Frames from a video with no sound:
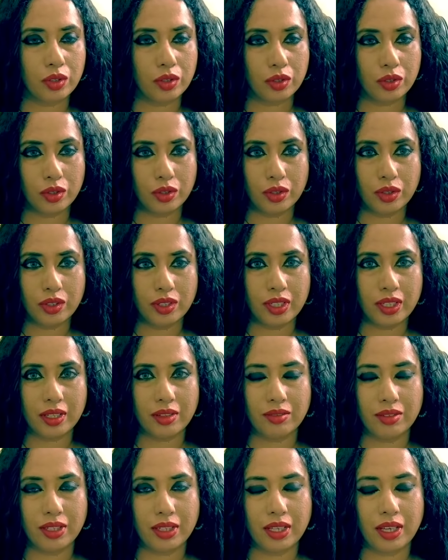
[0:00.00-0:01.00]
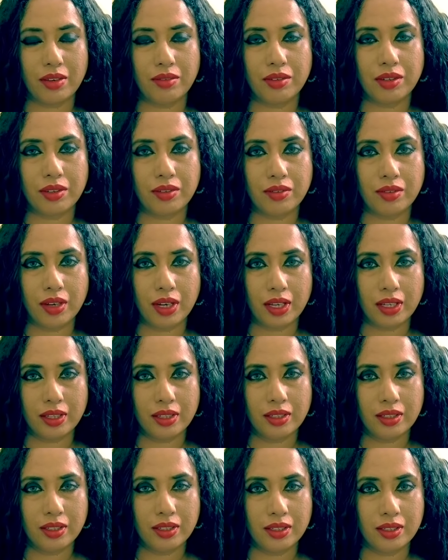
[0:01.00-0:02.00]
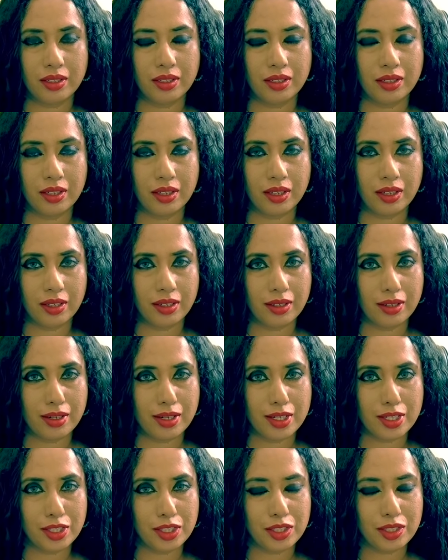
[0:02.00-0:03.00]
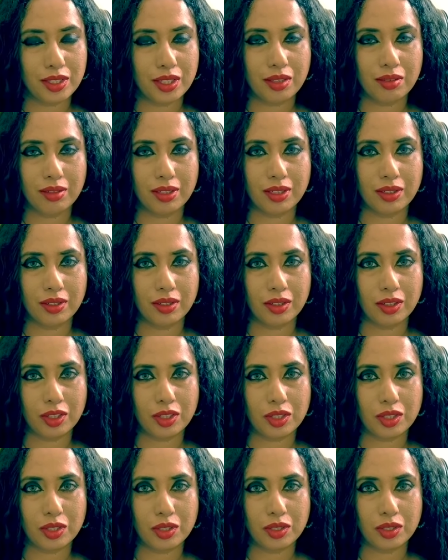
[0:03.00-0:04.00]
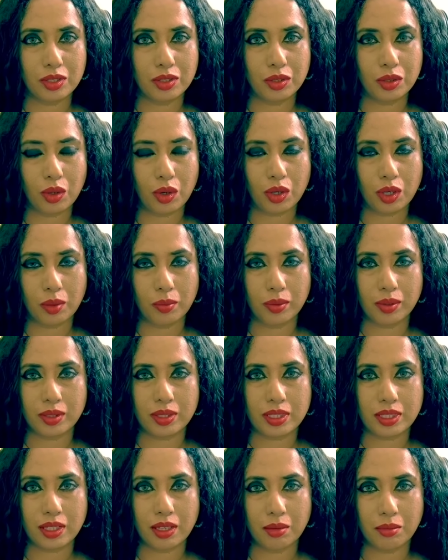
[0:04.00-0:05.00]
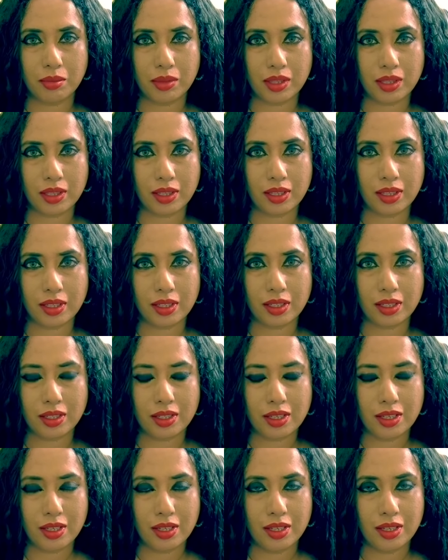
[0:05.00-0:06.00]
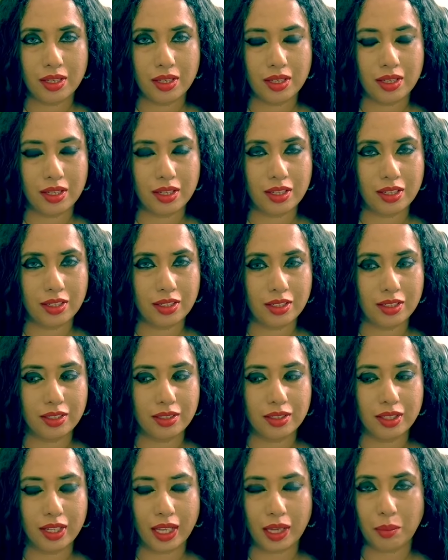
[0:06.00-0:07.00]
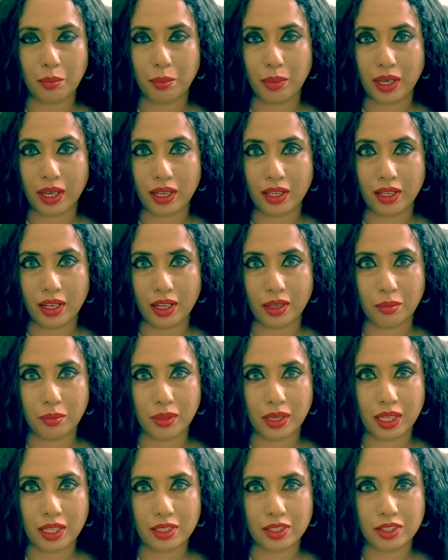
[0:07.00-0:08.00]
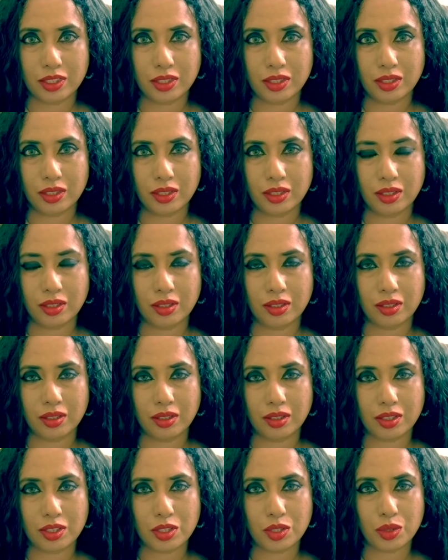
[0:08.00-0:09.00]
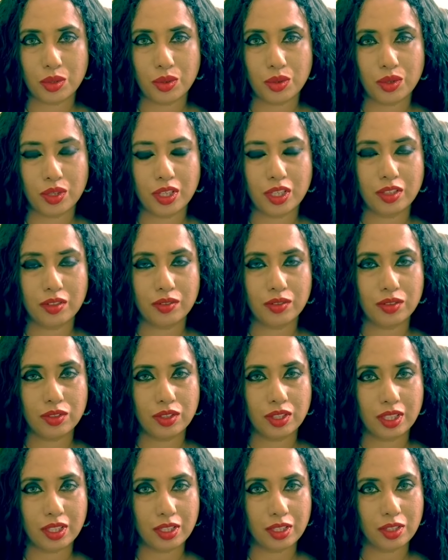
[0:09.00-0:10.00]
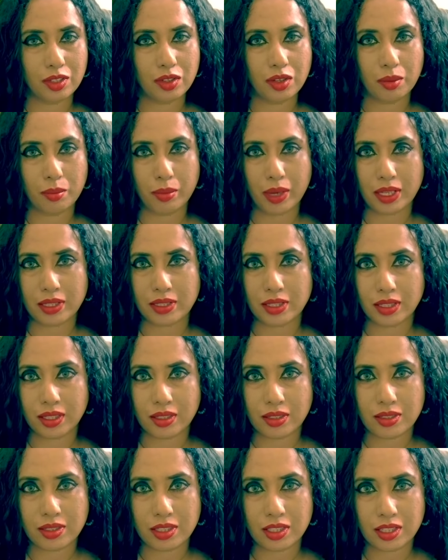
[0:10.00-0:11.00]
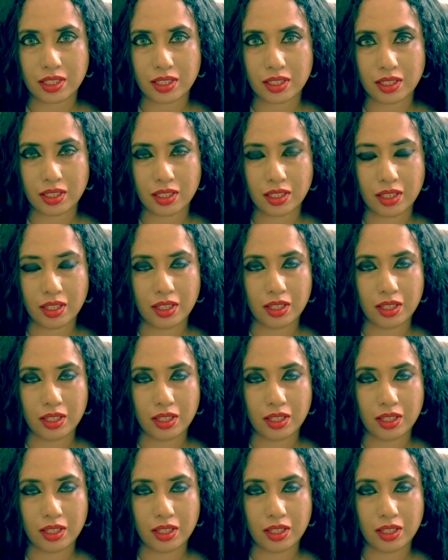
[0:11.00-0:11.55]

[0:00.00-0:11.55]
Good evening, everyone. Today we're going to talk about something like pain and pleasure. So, if you think you're masochistic,